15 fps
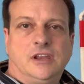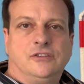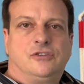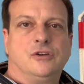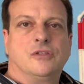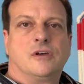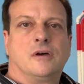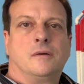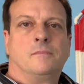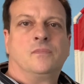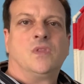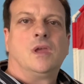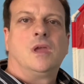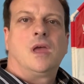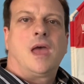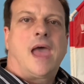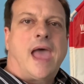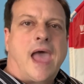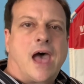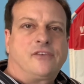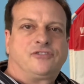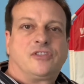to them,
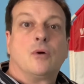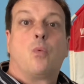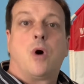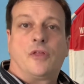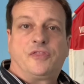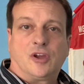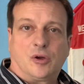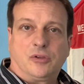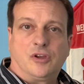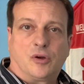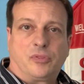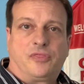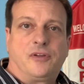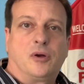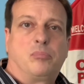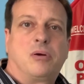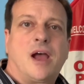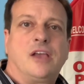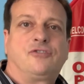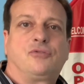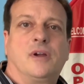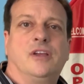ask them what their, your, their
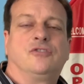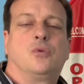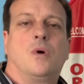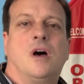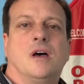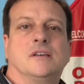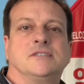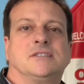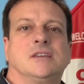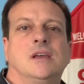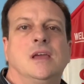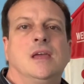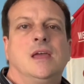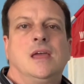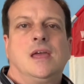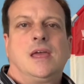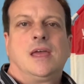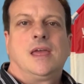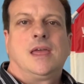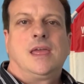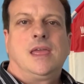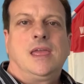price range was.
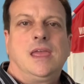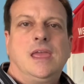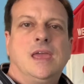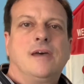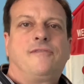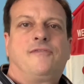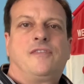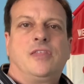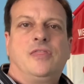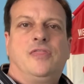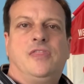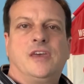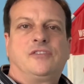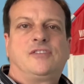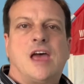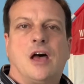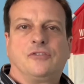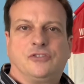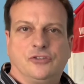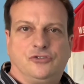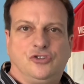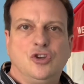If this house
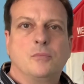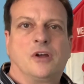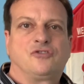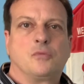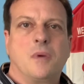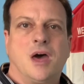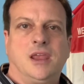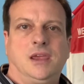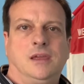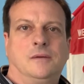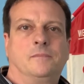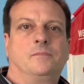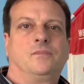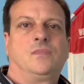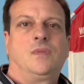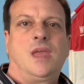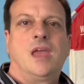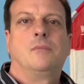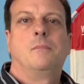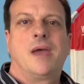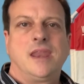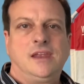is too much money,
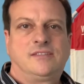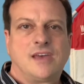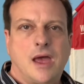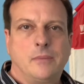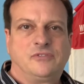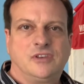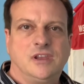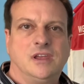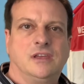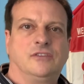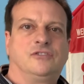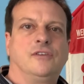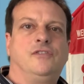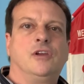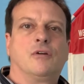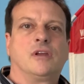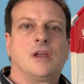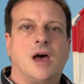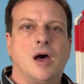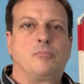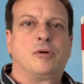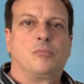and many times it is. If you're in an
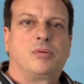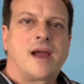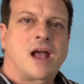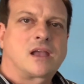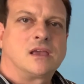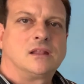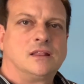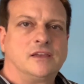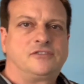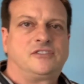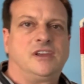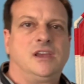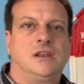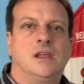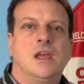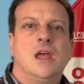upper bracket listing,